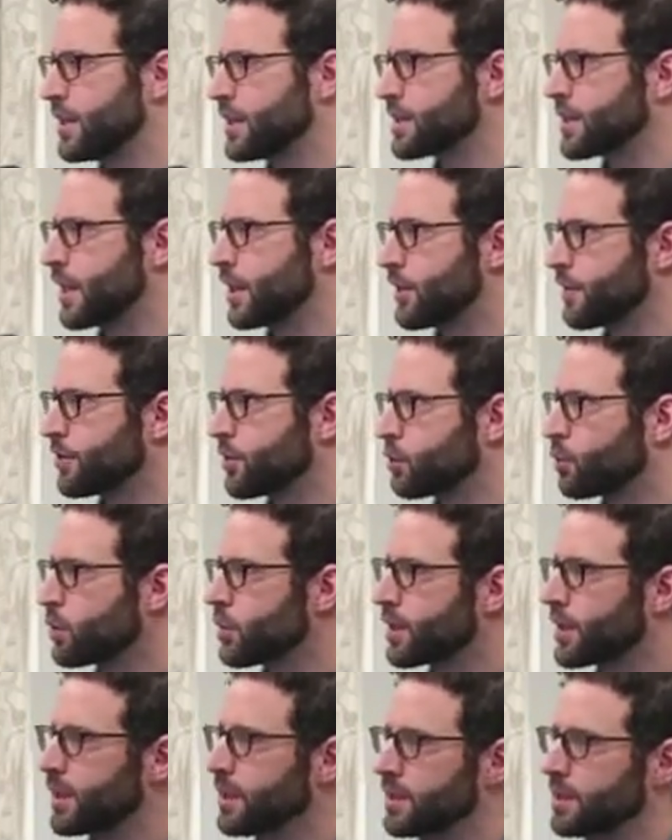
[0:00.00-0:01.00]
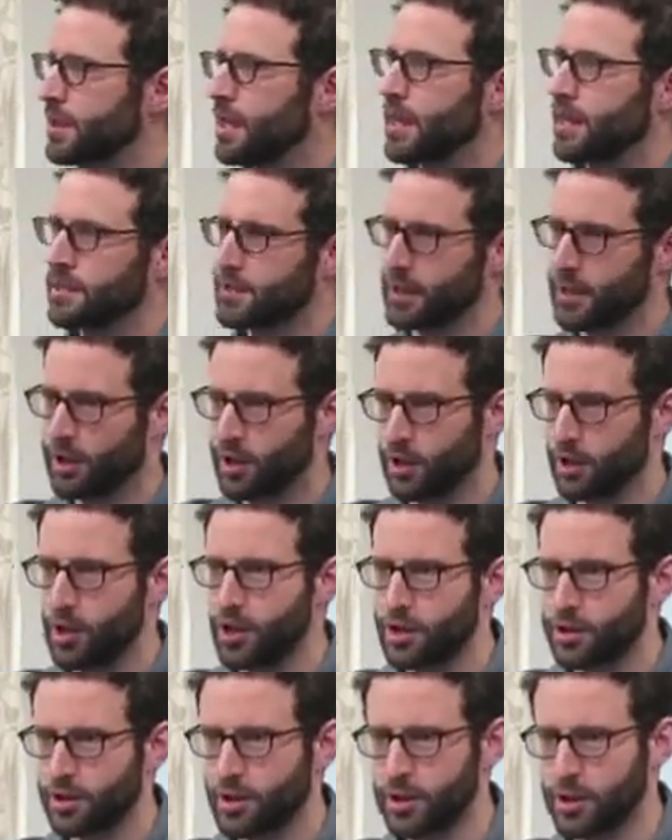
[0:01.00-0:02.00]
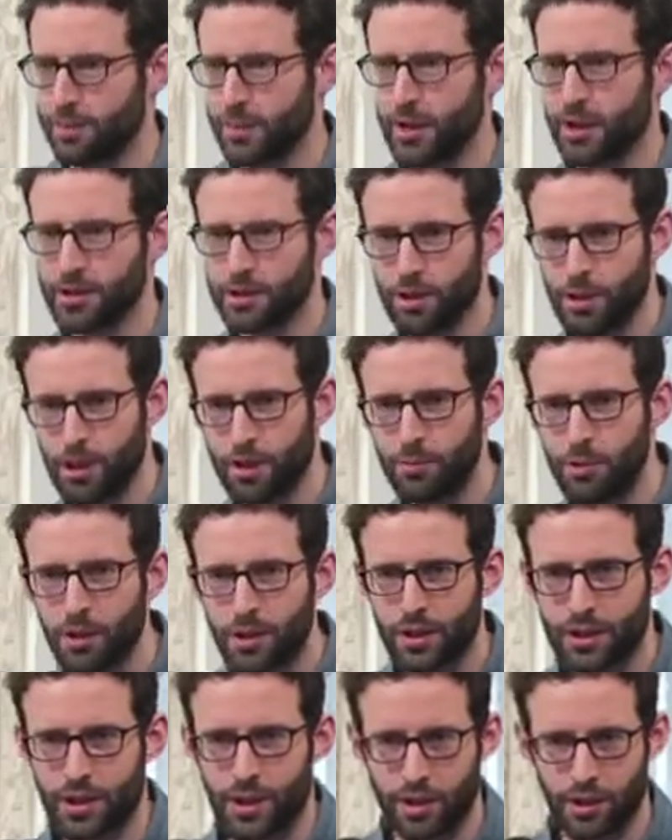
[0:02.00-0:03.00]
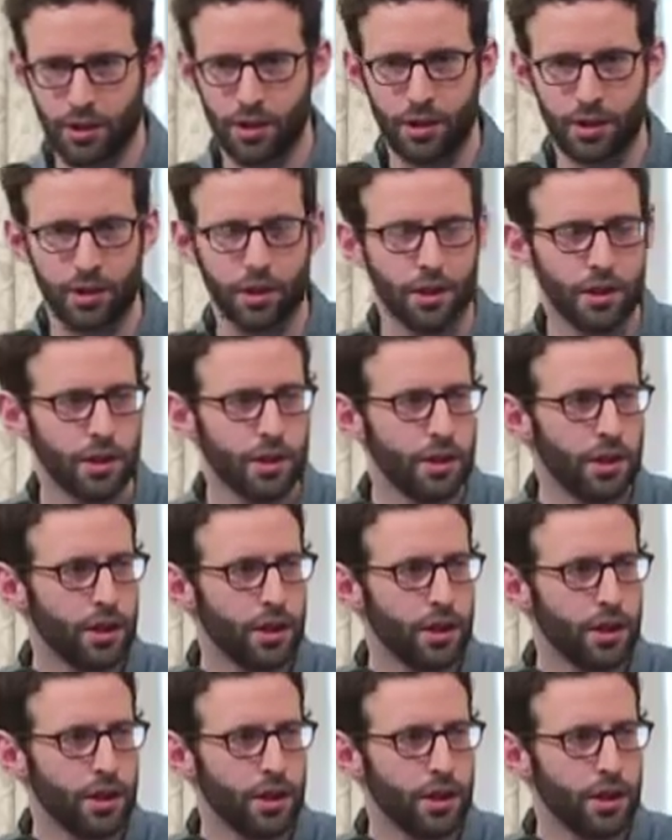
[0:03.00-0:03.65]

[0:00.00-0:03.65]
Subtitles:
He said if the working day is getting longer because the commute is getting longer,